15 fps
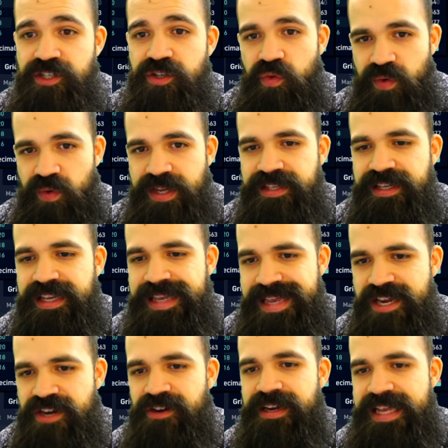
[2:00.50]
risk
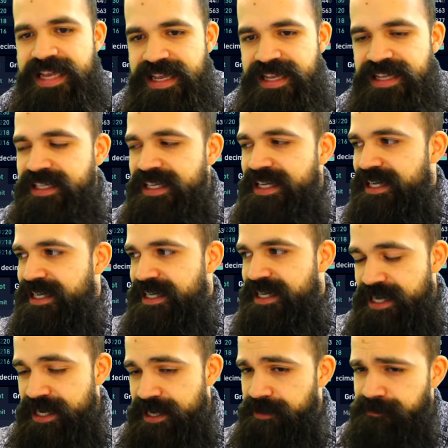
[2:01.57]
here is
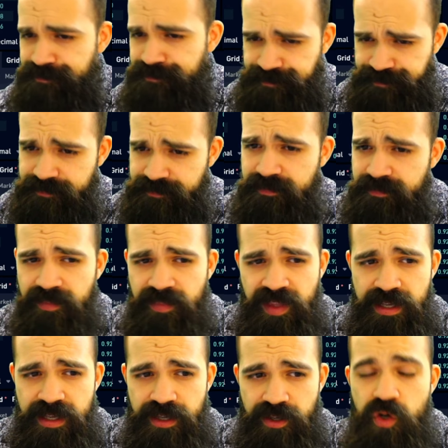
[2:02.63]
indeed
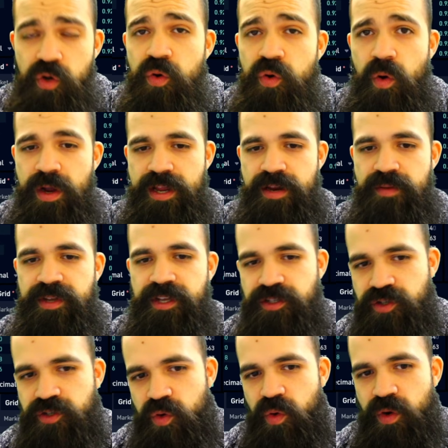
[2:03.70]
KuCoin because
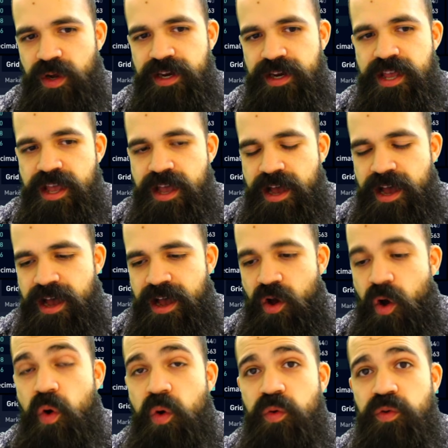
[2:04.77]
KuCoin uh,
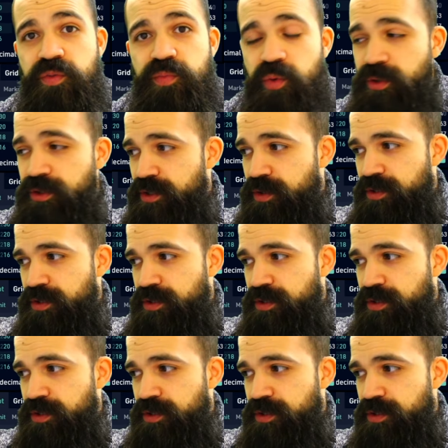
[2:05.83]
owns Pool 2.